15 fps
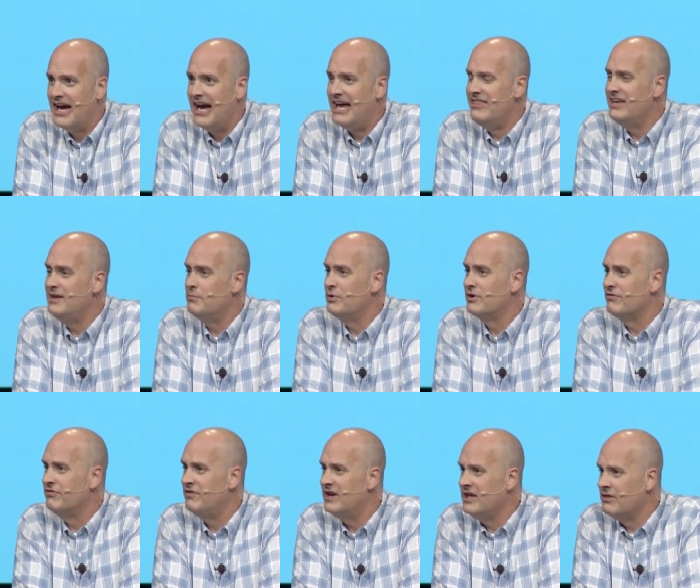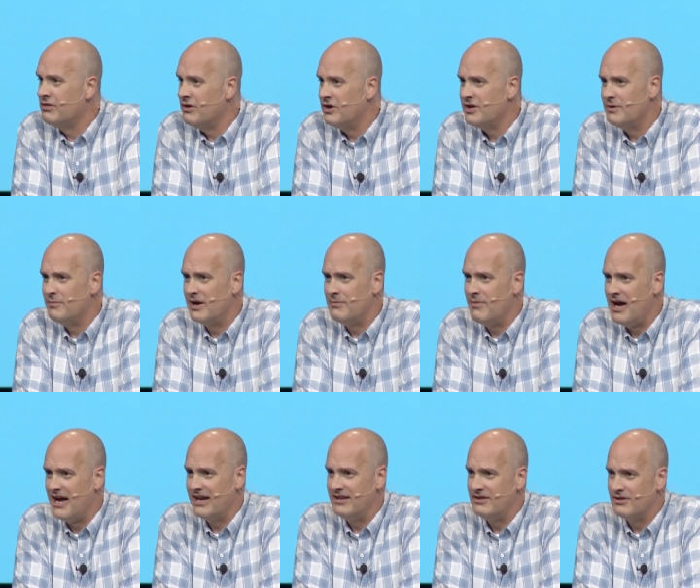And then he put a funny thought on my
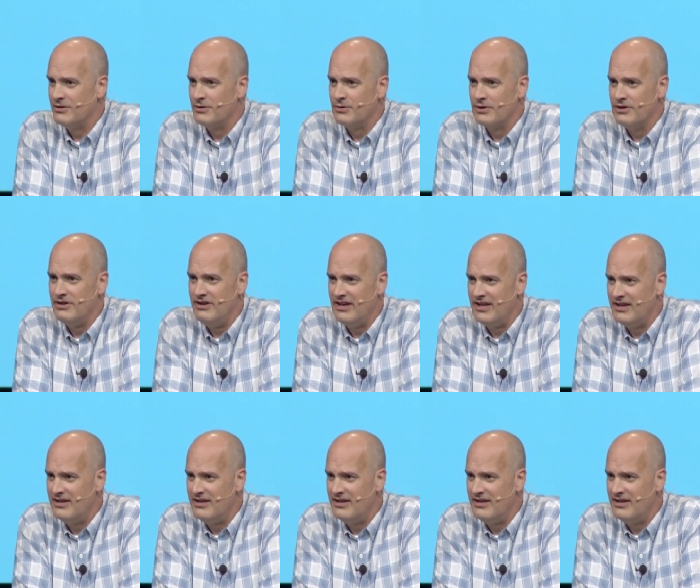mind, the Lord did.